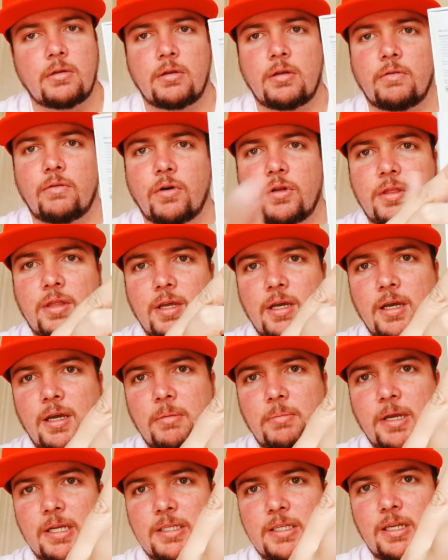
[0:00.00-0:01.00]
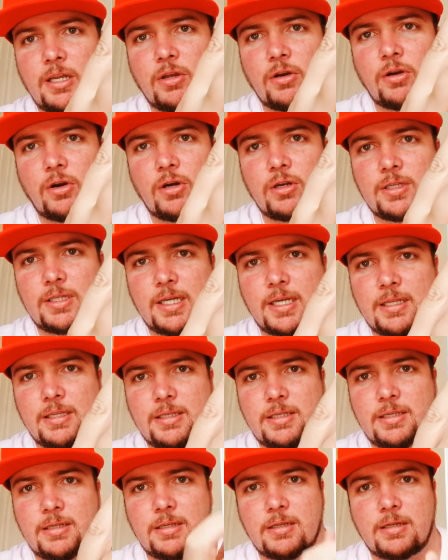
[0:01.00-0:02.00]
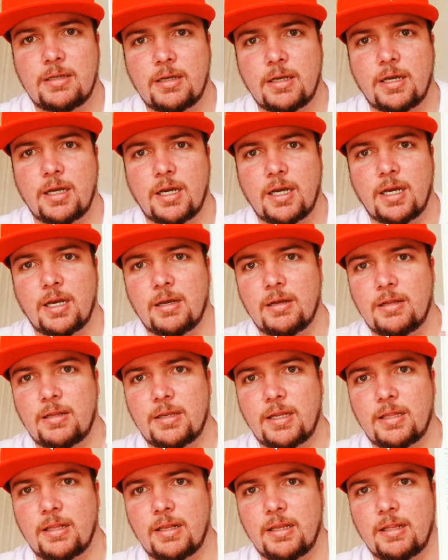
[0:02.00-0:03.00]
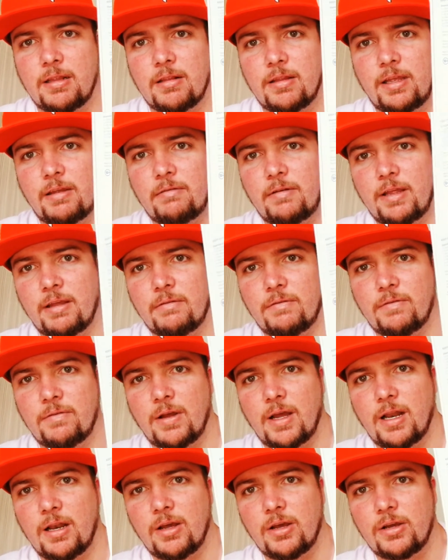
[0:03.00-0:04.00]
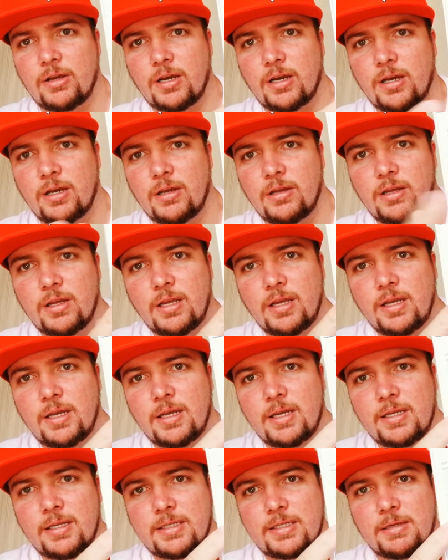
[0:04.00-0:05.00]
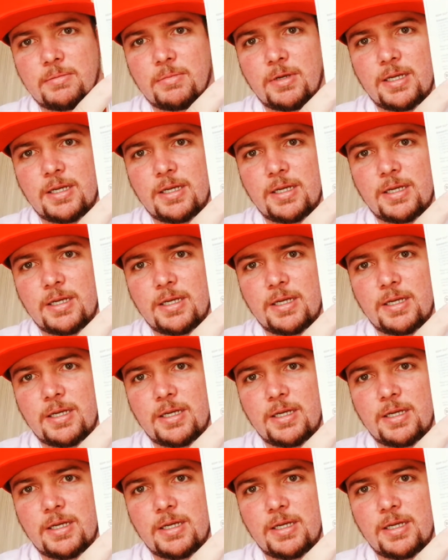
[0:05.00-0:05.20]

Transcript: you've got the basically your contents. Another little Eleaf logo, some